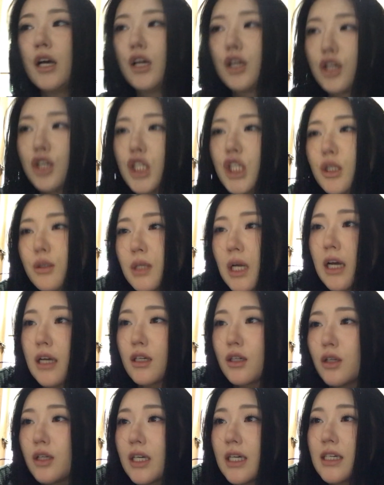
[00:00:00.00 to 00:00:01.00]
YouTube
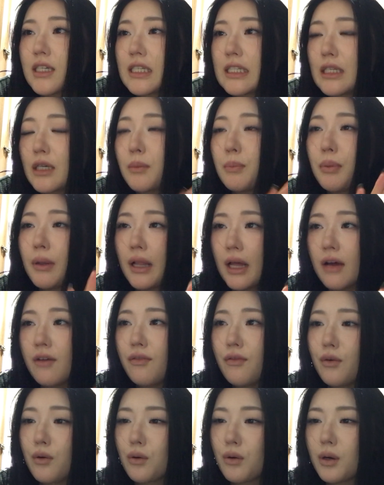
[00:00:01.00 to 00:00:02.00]
channel is a
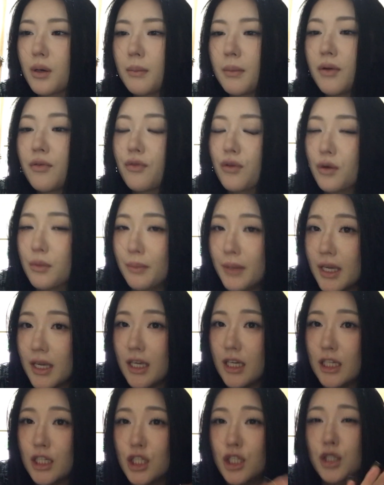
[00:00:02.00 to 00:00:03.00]
platform for
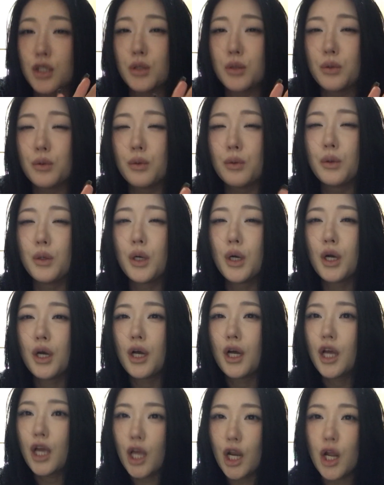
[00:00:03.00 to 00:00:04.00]
me to,
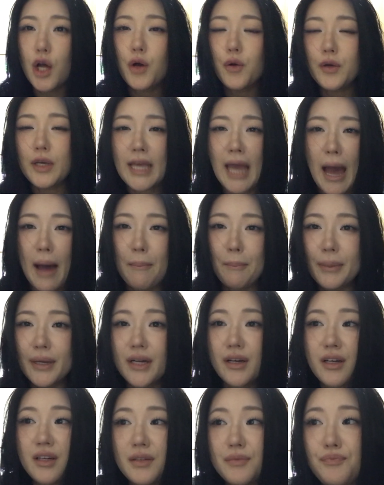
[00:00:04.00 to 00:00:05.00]
you know, yap.
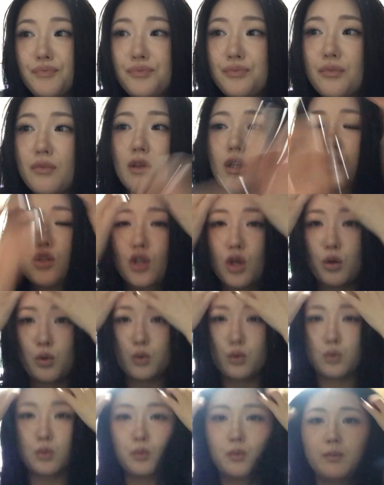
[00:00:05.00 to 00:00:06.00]

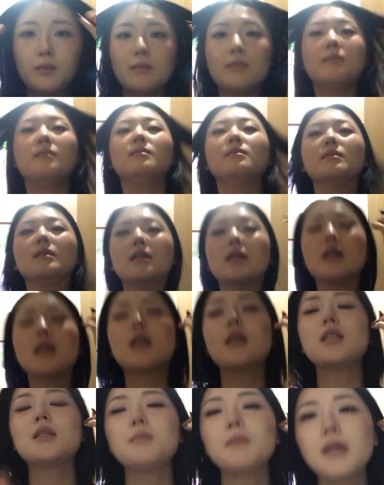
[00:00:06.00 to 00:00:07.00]
So
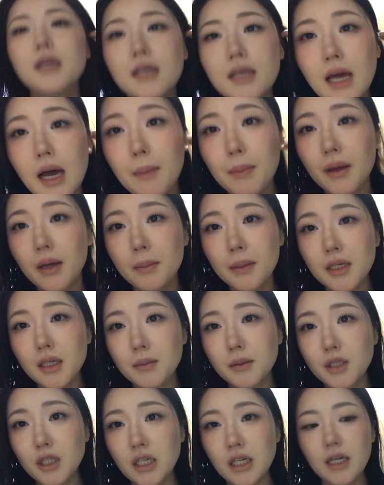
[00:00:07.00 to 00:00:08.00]
here's me yapping about
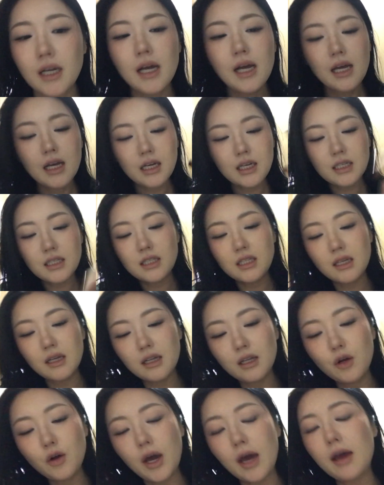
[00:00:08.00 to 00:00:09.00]
double chin. Because,
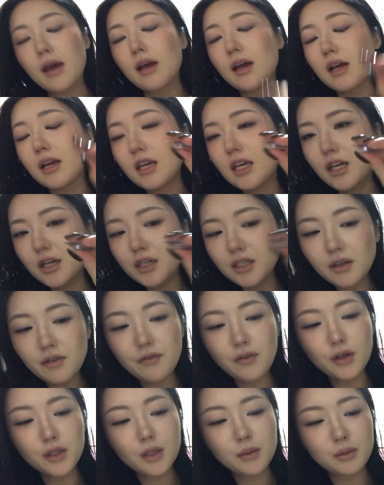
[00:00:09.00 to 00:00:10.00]
okay, here's a
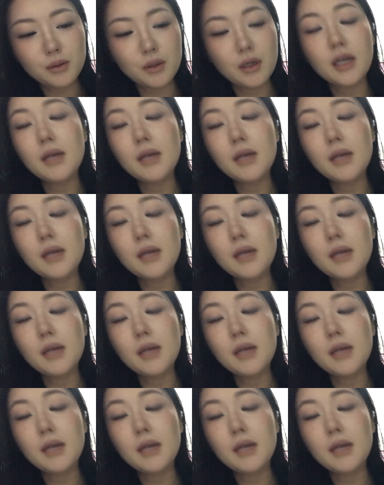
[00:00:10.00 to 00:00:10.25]
fucked up story.